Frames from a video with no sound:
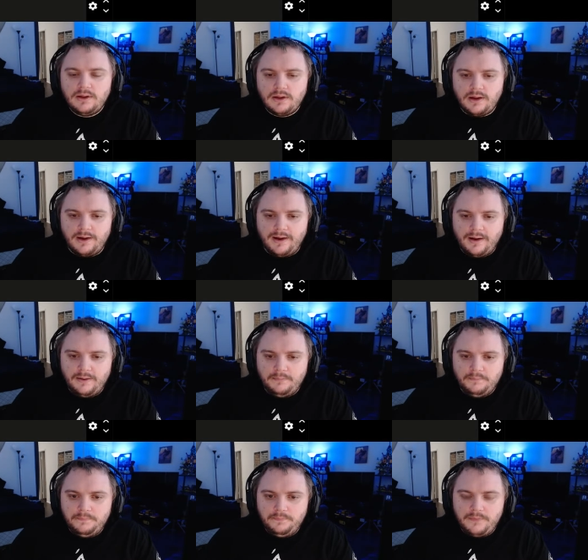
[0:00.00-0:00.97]

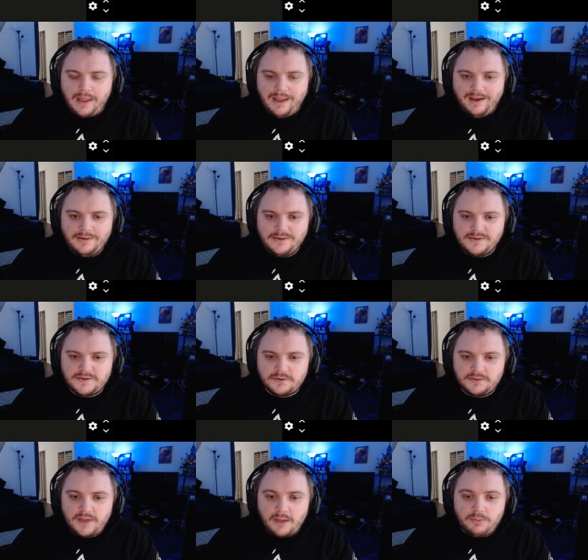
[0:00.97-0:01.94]
and
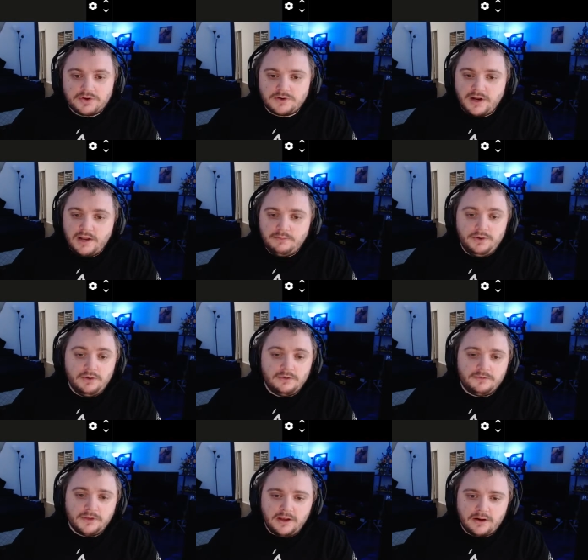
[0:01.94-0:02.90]
they portray it
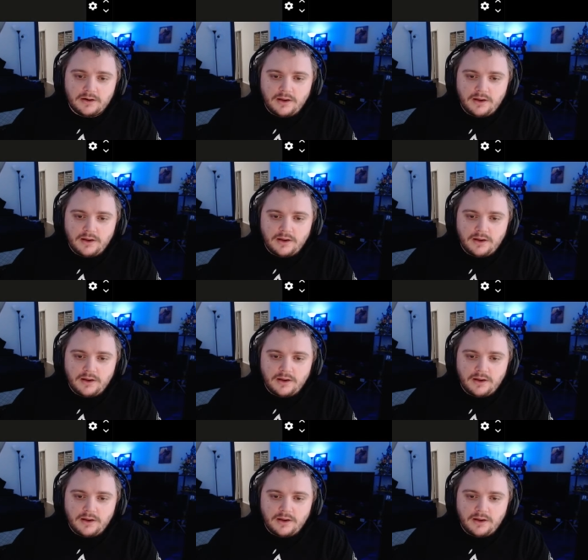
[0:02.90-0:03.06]
beautifully here.